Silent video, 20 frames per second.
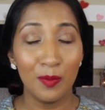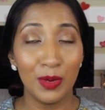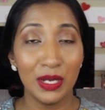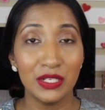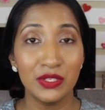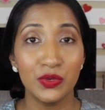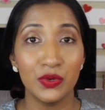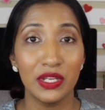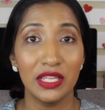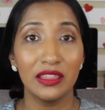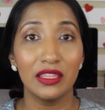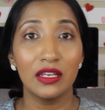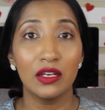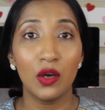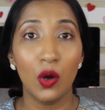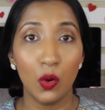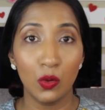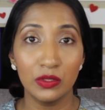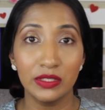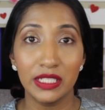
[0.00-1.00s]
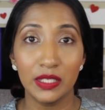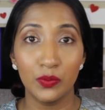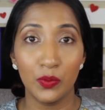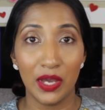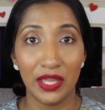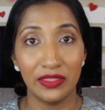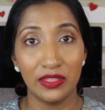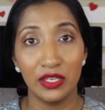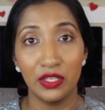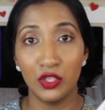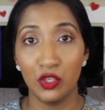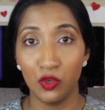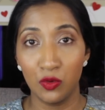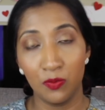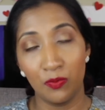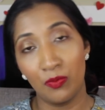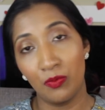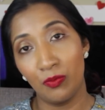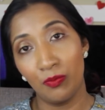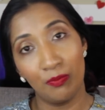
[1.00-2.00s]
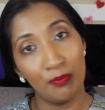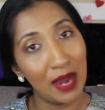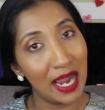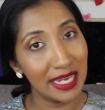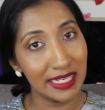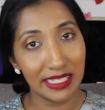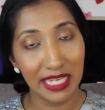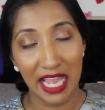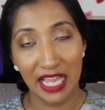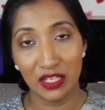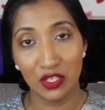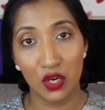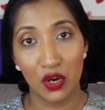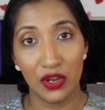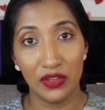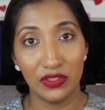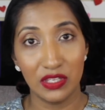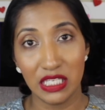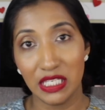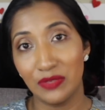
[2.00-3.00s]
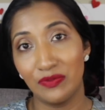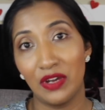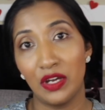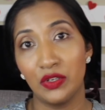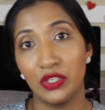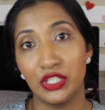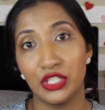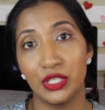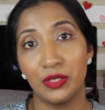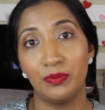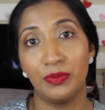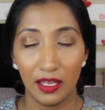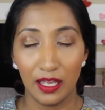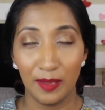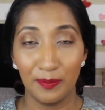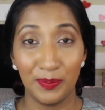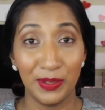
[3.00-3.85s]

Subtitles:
But during the colder weather, you might enjoy this foundation